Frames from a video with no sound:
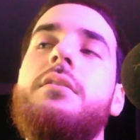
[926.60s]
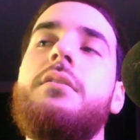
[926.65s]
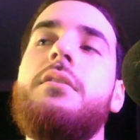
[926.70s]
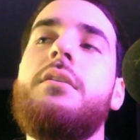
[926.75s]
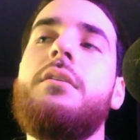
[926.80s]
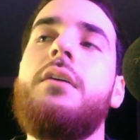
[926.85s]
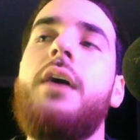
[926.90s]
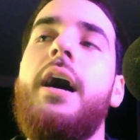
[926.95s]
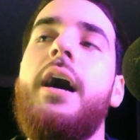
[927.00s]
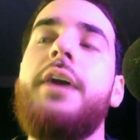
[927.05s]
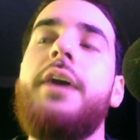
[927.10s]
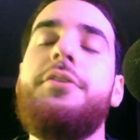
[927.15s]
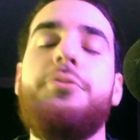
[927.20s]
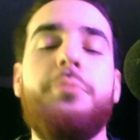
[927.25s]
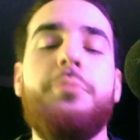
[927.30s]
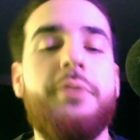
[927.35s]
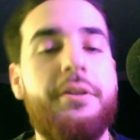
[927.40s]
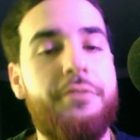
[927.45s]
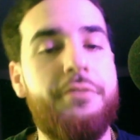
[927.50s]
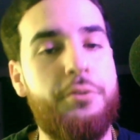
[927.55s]
I do
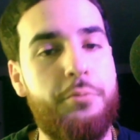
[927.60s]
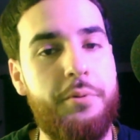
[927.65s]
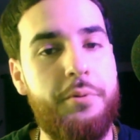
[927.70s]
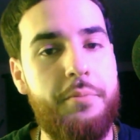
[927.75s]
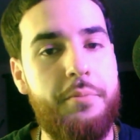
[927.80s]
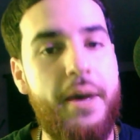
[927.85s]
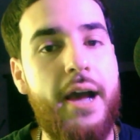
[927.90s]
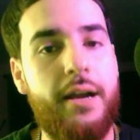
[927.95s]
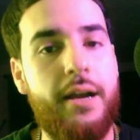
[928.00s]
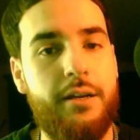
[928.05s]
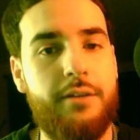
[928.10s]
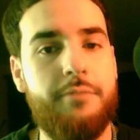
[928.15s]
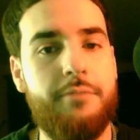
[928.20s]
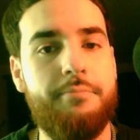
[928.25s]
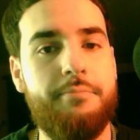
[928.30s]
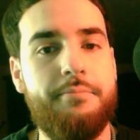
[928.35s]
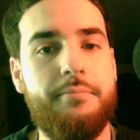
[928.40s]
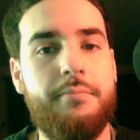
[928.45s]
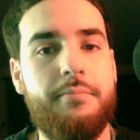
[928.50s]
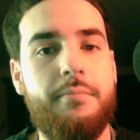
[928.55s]
believe he'll be back
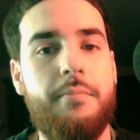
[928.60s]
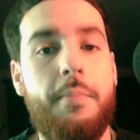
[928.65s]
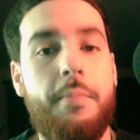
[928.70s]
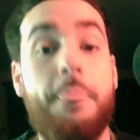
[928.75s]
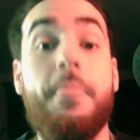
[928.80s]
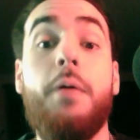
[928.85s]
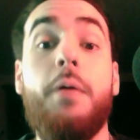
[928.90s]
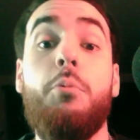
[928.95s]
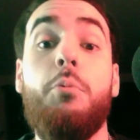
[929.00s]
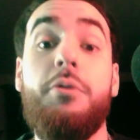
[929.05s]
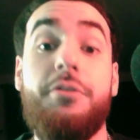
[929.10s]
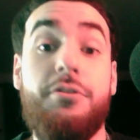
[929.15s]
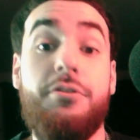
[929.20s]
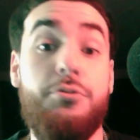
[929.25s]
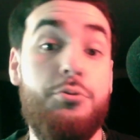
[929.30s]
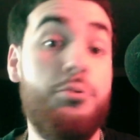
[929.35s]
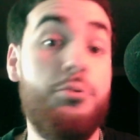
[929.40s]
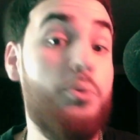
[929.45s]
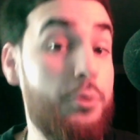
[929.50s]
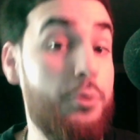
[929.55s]
with new
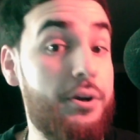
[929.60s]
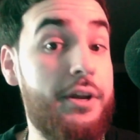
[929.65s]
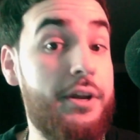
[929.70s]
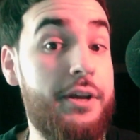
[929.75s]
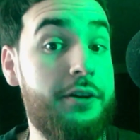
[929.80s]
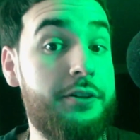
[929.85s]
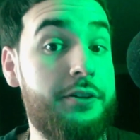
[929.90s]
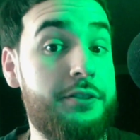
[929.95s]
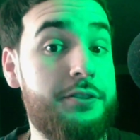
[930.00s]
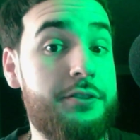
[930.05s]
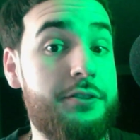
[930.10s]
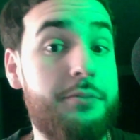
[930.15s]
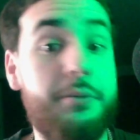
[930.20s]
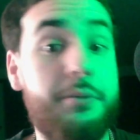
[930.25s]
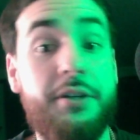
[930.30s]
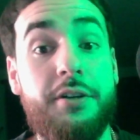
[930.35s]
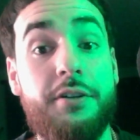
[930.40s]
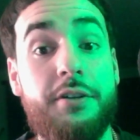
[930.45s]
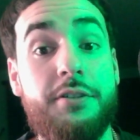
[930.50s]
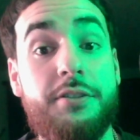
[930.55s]
coordinators
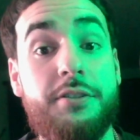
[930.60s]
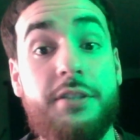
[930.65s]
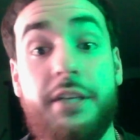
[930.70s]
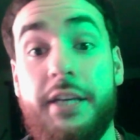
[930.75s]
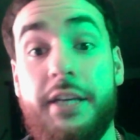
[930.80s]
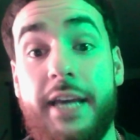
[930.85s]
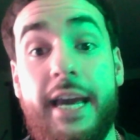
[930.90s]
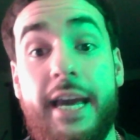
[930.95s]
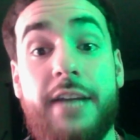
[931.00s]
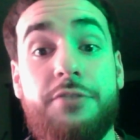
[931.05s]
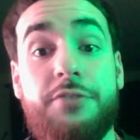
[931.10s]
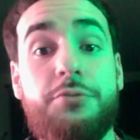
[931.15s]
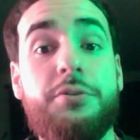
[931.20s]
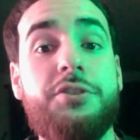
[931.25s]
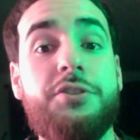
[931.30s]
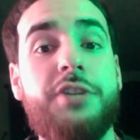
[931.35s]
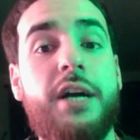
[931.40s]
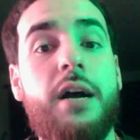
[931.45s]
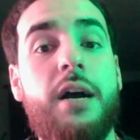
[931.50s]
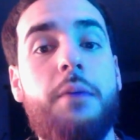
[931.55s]
because he can't do the
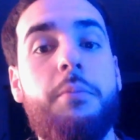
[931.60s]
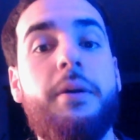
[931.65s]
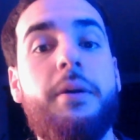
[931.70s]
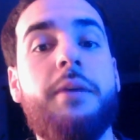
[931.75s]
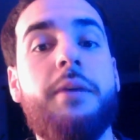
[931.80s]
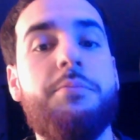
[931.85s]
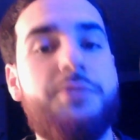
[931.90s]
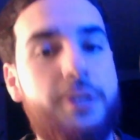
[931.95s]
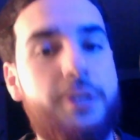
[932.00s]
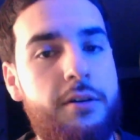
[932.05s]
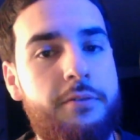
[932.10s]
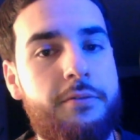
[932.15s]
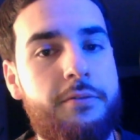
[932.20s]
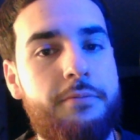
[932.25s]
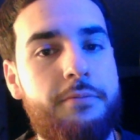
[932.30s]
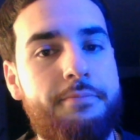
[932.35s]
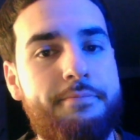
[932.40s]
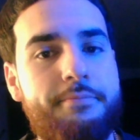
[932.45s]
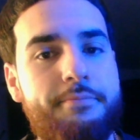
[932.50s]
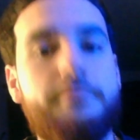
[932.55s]
job himself,
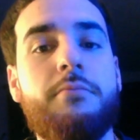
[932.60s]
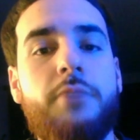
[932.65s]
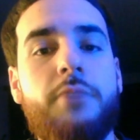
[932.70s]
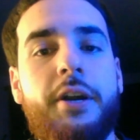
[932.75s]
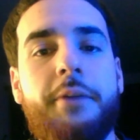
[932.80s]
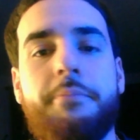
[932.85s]
right?